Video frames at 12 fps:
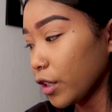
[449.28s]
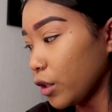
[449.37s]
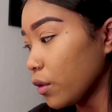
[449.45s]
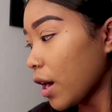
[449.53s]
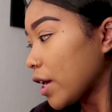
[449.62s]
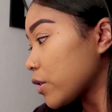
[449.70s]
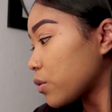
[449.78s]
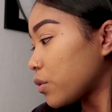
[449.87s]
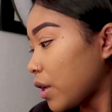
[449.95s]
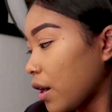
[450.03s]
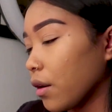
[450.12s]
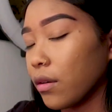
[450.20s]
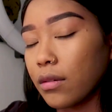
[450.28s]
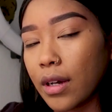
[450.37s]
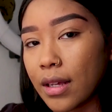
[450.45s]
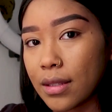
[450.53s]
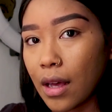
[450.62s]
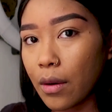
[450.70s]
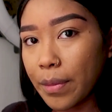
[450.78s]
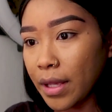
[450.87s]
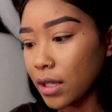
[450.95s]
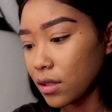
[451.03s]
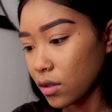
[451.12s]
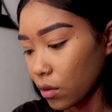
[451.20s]
you guys will know, because I'll
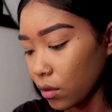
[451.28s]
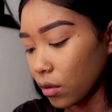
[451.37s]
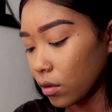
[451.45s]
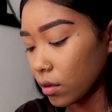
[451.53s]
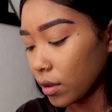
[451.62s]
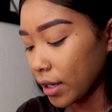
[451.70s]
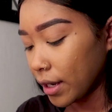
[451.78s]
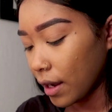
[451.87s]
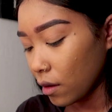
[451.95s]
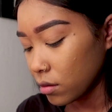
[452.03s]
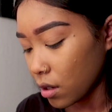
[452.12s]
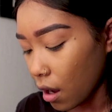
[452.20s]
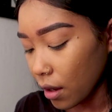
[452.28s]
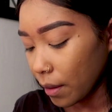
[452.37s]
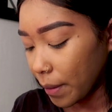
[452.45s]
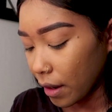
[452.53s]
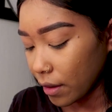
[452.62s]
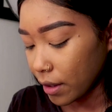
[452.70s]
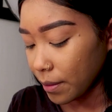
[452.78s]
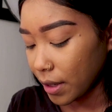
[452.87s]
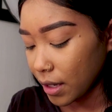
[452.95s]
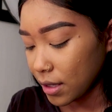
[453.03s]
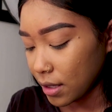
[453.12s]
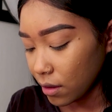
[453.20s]
be in school and I'll talk about it.
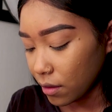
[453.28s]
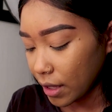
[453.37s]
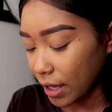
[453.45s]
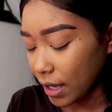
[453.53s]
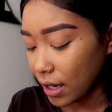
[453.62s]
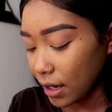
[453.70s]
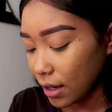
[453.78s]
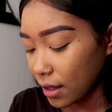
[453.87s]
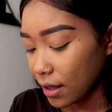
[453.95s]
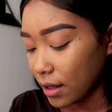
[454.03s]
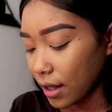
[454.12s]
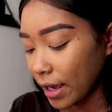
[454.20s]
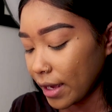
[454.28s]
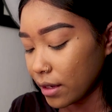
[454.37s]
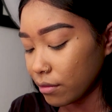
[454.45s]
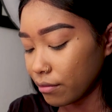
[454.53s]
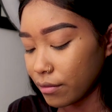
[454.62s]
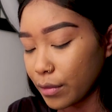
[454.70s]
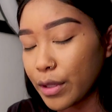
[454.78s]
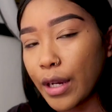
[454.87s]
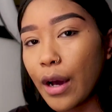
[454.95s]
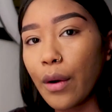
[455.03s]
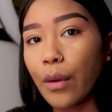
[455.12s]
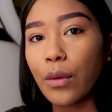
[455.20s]
But until then, like,
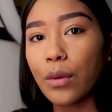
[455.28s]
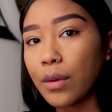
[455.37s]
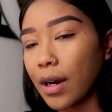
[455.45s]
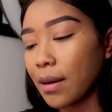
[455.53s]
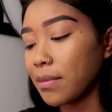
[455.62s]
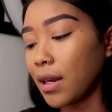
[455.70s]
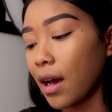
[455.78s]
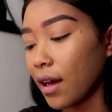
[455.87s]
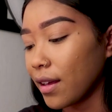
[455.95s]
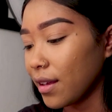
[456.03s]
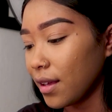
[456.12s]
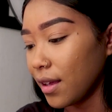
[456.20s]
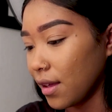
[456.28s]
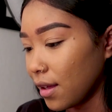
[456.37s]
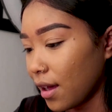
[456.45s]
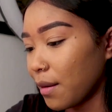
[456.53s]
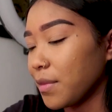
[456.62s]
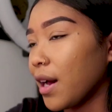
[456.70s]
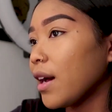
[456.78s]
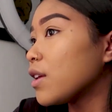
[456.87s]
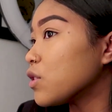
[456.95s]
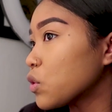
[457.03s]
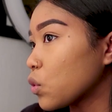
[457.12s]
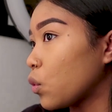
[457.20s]
no, I'm not
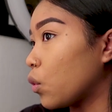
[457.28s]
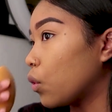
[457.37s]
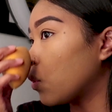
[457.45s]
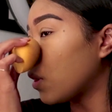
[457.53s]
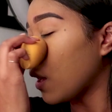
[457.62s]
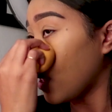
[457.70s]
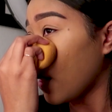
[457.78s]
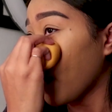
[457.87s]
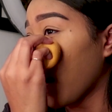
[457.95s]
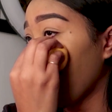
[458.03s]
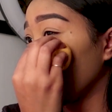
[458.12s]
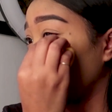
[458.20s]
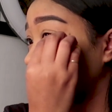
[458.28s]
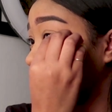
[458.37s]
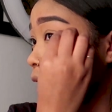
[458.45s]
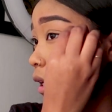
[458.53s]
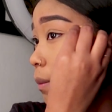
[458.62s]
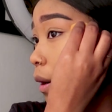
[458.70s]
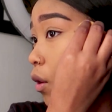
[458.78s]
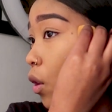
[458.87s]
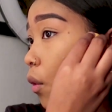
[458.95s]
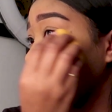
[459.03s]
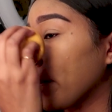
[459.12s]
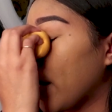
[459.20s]
in school. I'm not thinking about
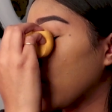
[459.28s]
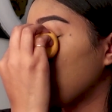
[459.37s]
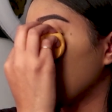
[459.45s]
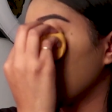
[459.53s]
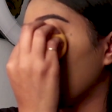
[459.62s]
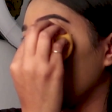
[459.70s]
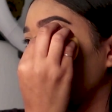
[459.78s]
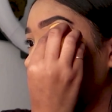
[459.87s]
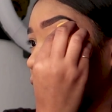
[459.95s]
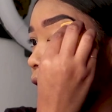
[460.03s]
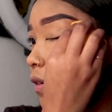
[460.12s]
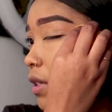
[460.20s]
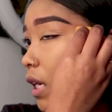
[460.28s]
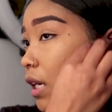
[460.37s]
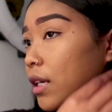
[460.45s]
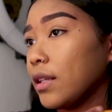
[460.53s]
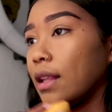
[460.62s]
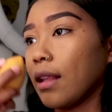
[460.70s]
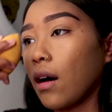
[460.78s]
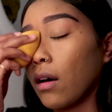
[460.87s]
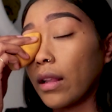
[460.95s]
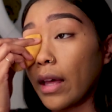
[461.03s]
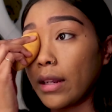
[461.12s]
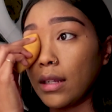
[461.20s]
going back to school. Like, I've done
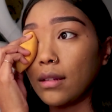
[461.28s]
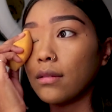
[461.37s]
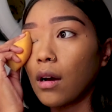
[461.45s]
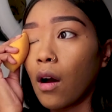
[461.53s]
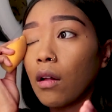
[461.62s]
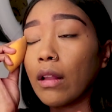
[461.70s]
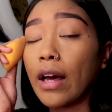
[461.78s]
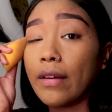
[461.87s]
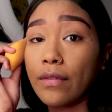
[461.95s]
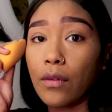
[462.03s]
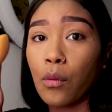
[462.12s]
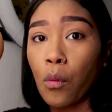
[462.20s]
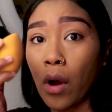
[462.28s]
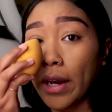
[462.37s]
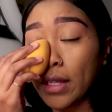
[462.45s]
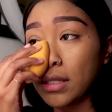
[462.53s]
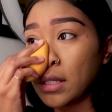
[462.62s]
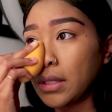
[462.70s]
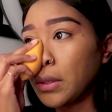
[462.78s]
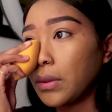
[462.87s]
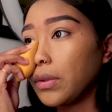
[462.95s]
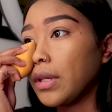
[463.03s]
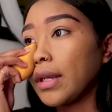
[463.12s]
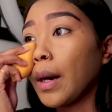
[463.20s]
all I've wanted to do,
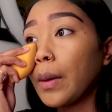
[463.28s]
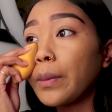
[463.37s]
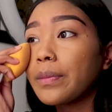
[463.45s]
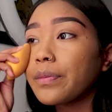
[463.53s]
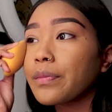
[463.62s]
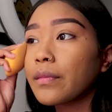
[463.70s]
you know?